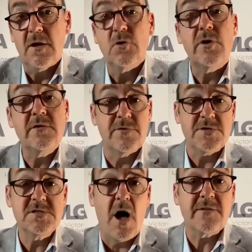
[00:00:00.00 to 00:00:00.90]
looking for
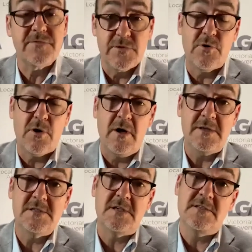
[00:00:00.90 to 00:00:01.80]
the site for the
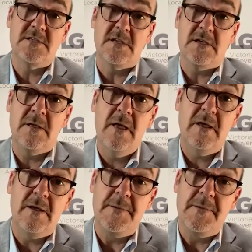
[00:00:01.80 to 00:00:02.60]
Pride Centre